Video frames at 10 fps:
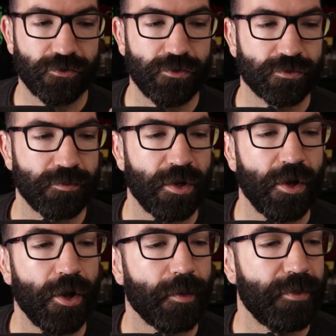zoom,
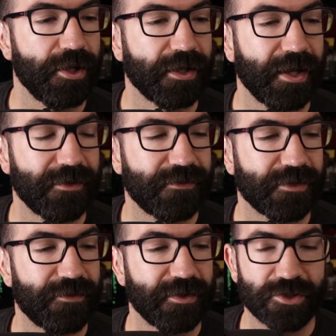but it has the
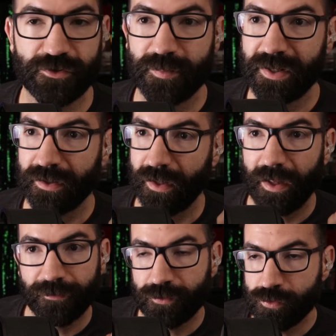advantage of being
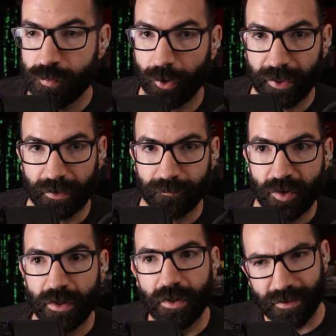f2.8.
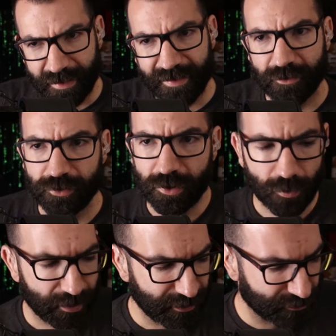Let's actually
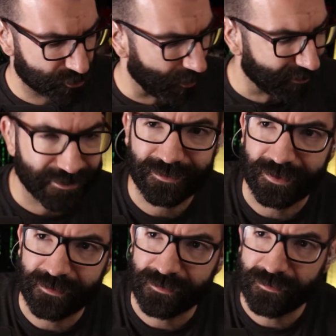go ahead and try this lens